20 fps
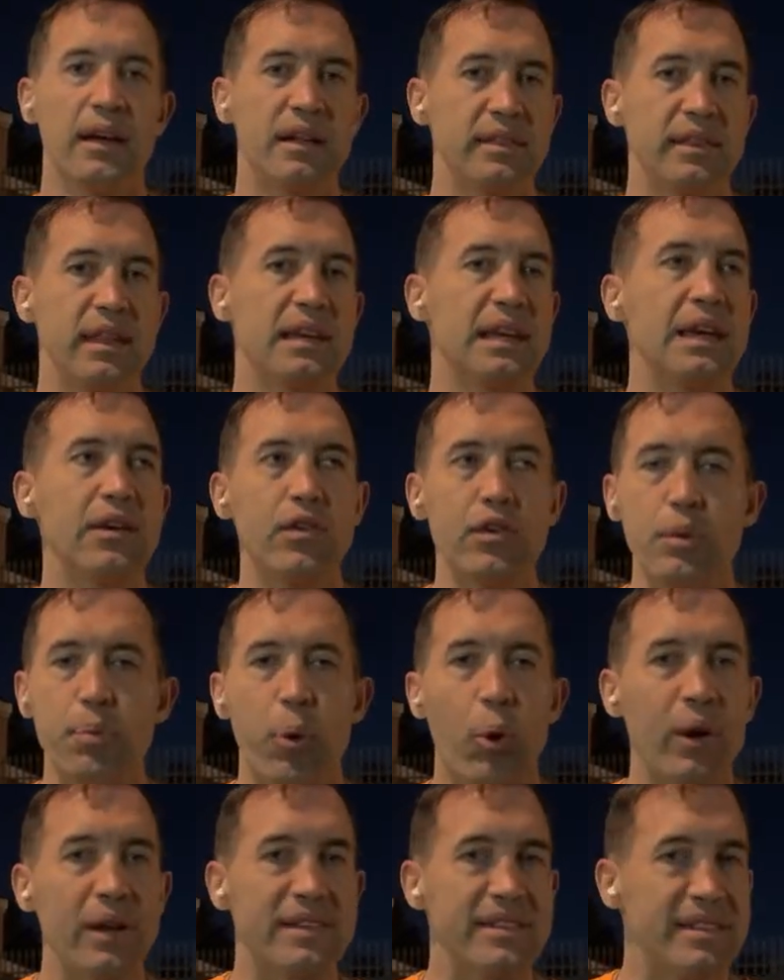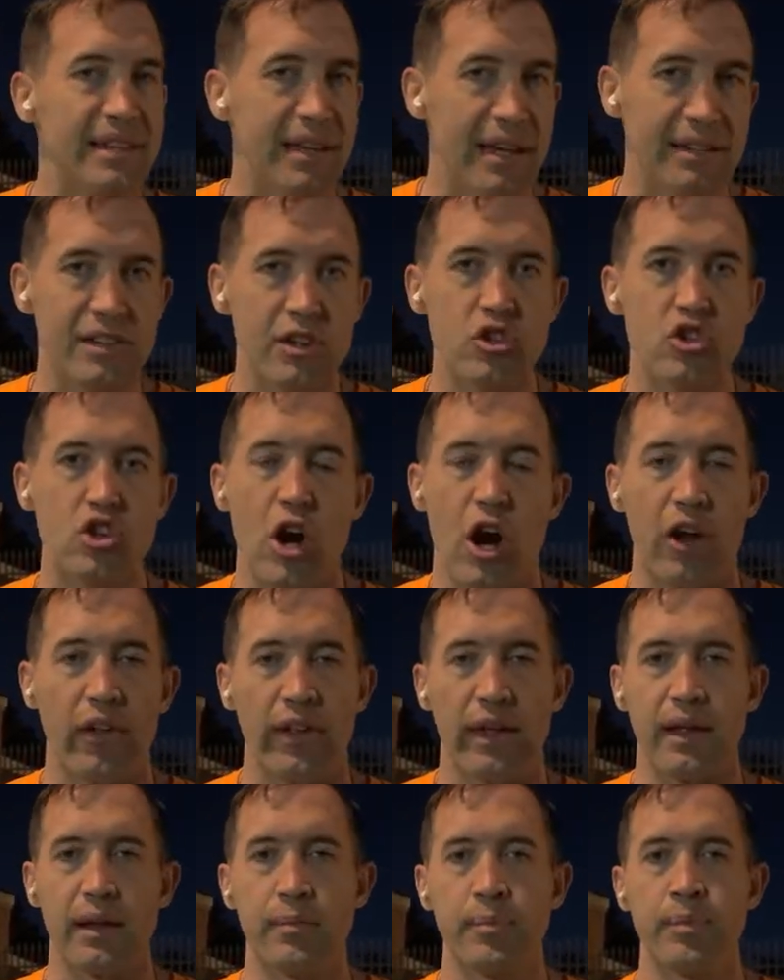They give you point C as in Charlie.
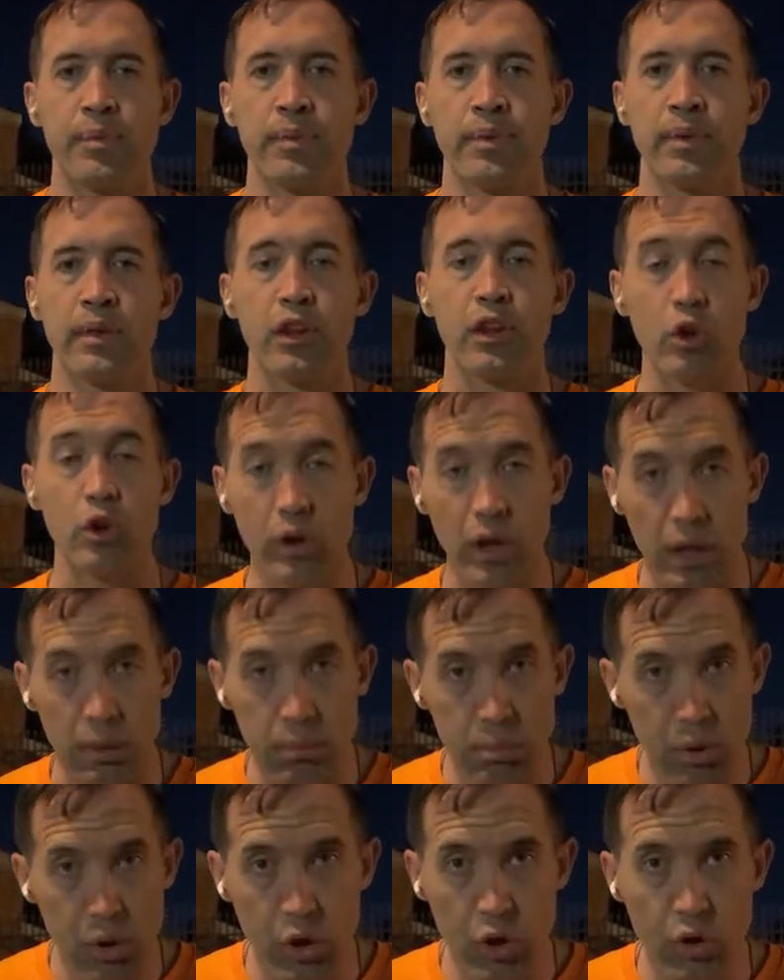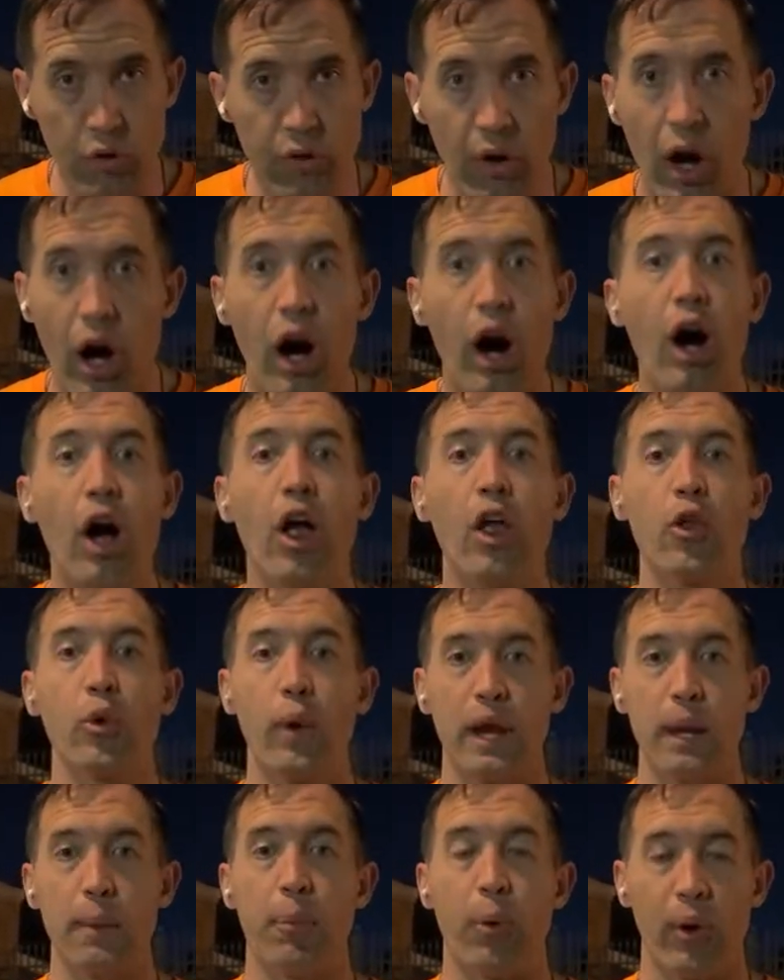You're going to move all the
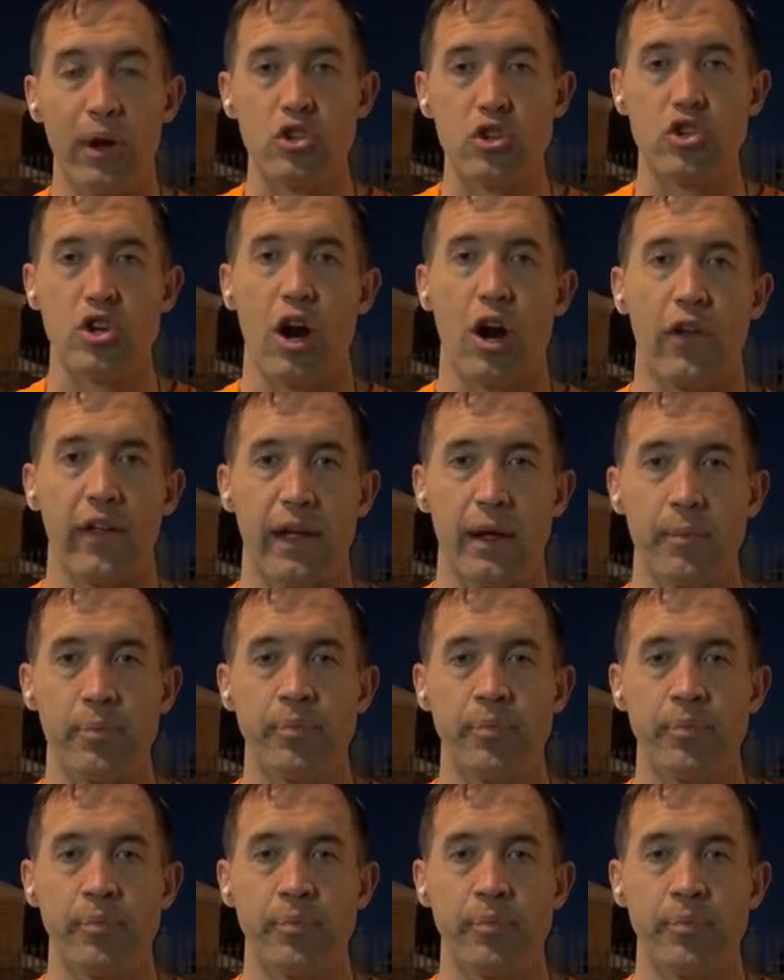way to point Charlie.